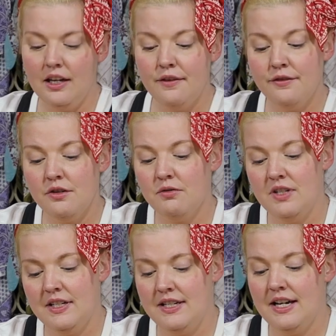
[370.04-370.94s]
If you
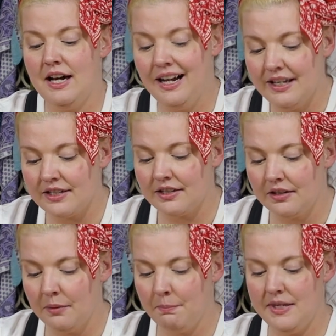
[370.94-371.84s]
did not
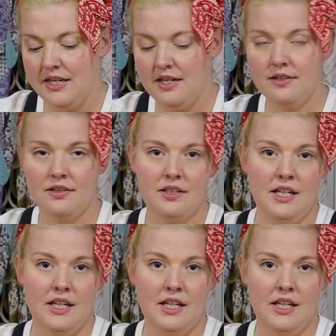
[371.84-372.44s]
piece